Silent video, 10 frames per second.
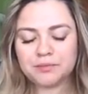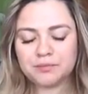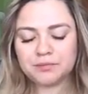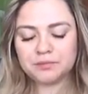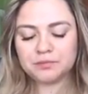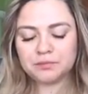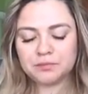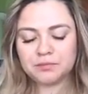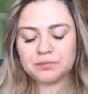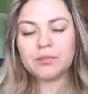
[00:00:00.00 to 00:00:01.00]

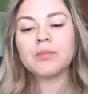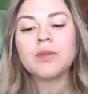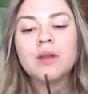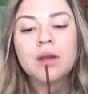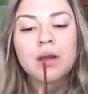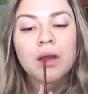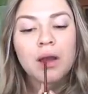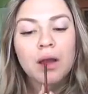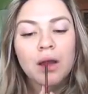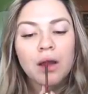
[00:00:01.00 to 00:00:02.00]

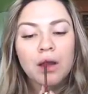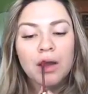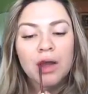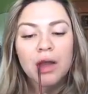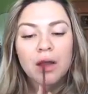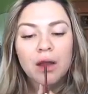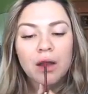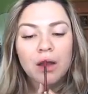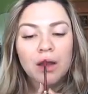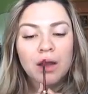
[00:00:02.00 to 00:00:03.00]

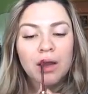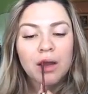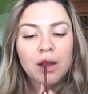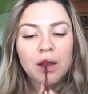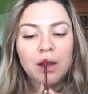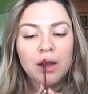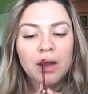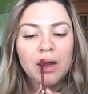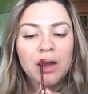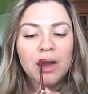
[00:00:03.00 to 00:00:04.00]

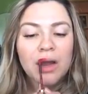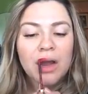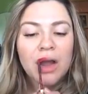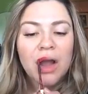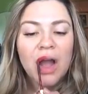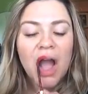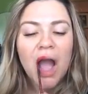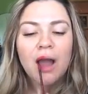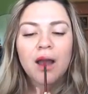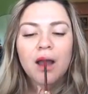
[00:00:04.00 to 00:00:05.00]

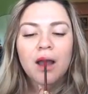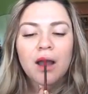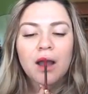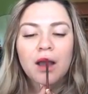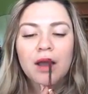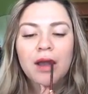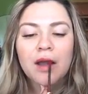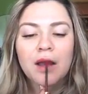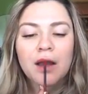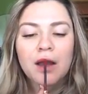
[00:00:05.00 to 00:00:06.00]

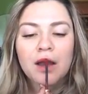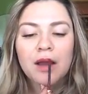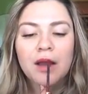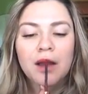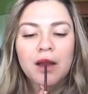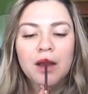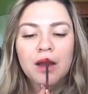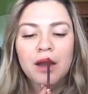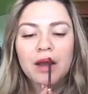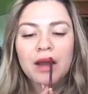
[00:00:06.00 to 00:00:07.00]

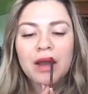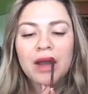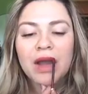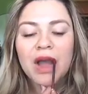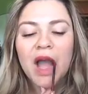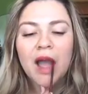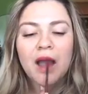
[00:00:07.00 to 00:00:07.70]
Nobody speaks.